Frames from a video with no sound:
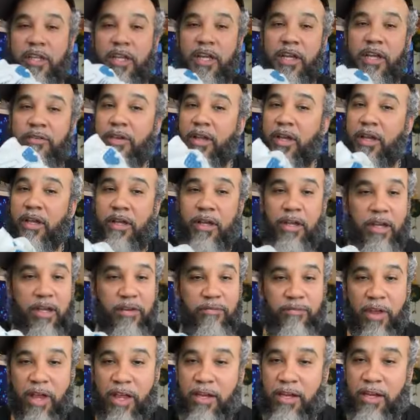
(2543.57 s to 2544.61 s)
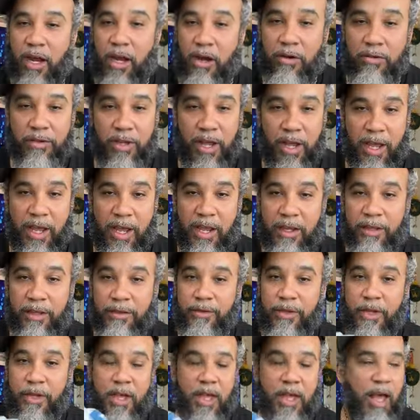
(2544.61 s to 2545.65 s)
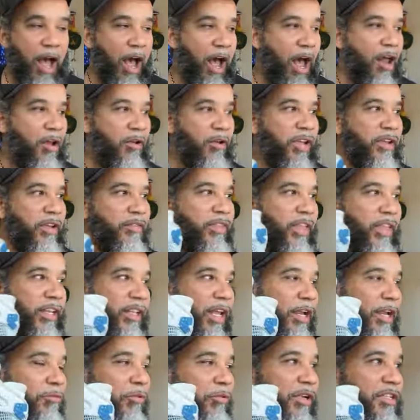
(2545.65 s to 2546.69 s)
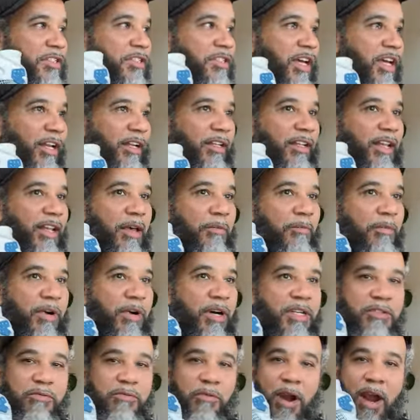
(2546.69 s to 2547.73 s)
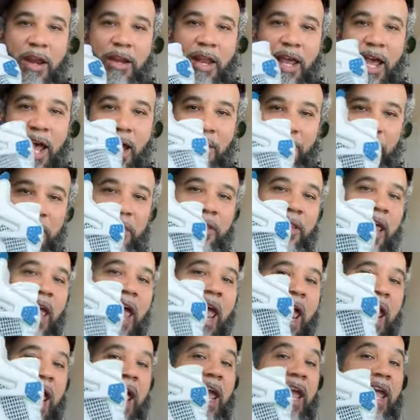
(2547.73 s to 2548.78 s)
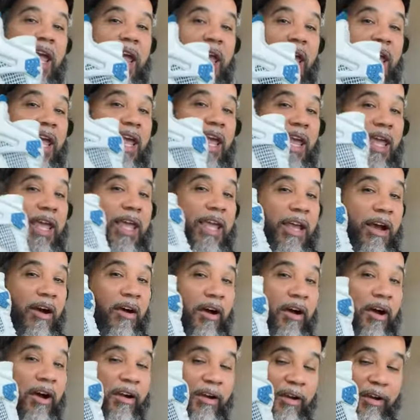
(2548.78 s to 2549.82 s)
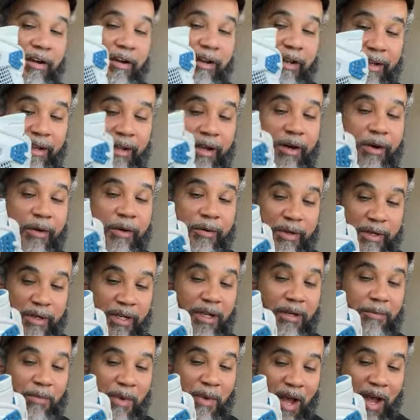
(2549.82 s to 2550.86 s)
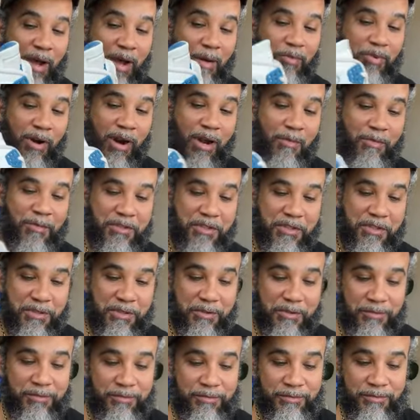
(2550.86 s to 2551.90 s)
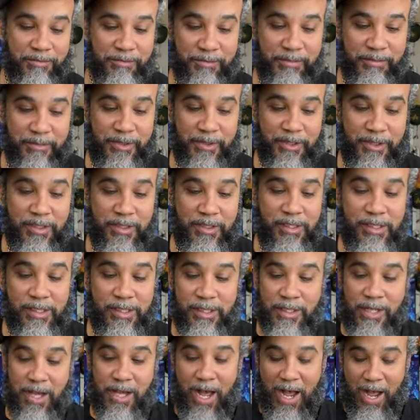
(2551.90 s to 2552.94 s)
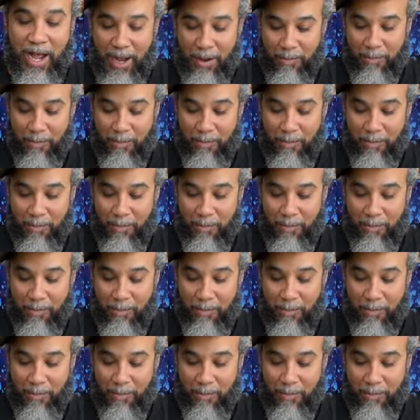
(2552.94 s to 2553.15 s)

even if they don't, hey, I don't even think they reselling that much right now, but they are going to go up. I promise you. I